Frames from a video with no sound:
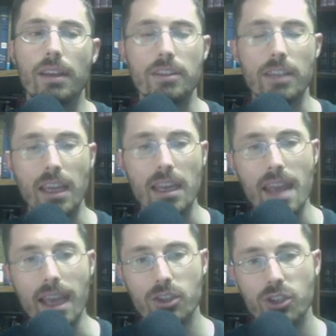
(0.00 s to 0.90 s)
It's a
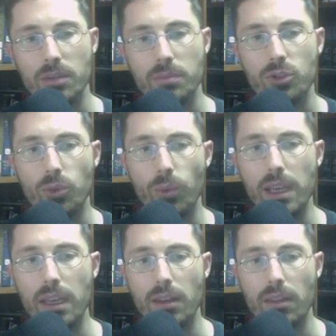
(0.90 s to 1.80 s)
connection
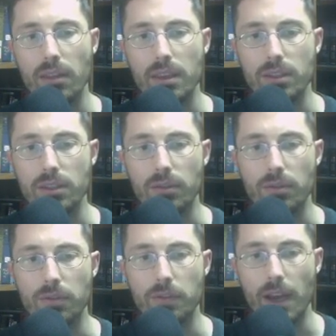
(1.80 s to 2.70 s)
between this
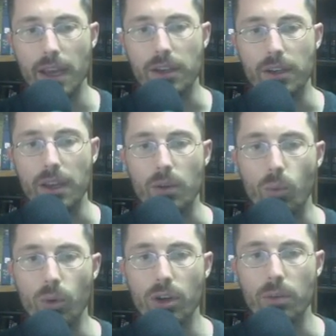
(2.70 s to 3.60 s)
fire
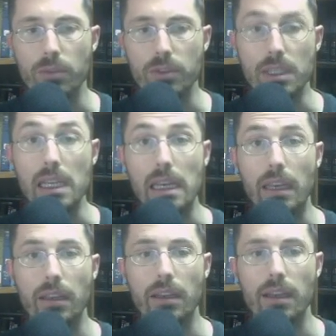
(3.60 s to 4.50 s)
and worm
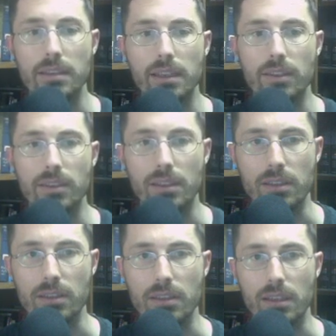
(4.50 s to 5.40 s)
scene in Isaiah
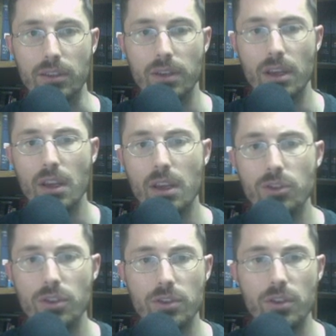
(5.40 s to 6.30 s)
66,
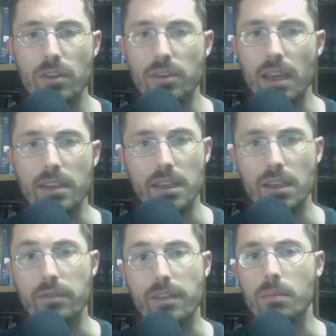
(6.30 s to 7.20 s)
just to this
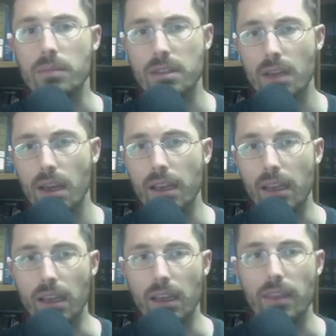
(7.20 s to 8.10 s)
idea of them
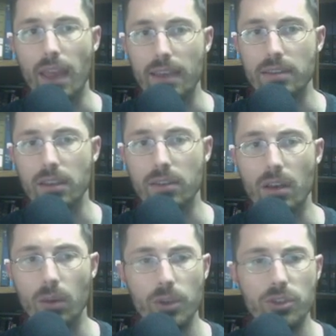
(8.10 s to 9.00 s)
dying in the
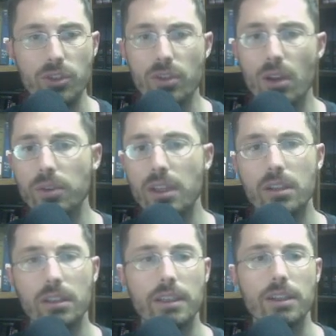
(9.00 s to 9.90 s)
eschaton, which is already
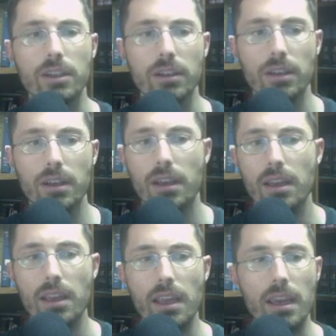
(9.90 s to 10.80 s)
clear
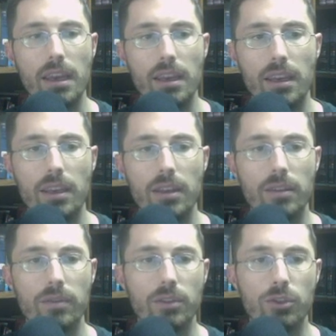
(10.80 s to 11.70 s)

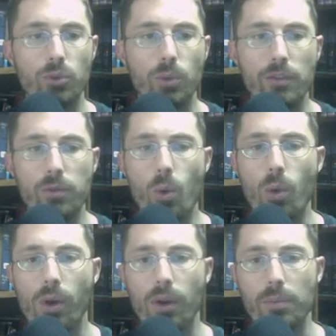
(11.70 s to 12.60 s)
in verse
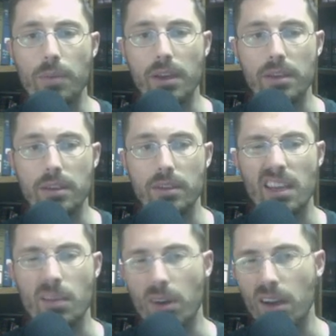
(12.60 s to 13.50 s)
24 because they're
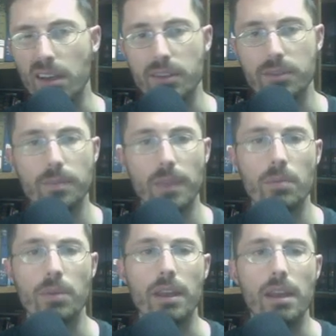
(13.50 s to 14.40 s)
dead bodies.
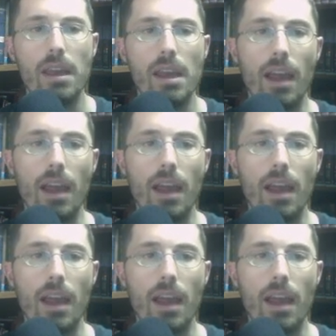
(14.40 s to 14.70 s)
But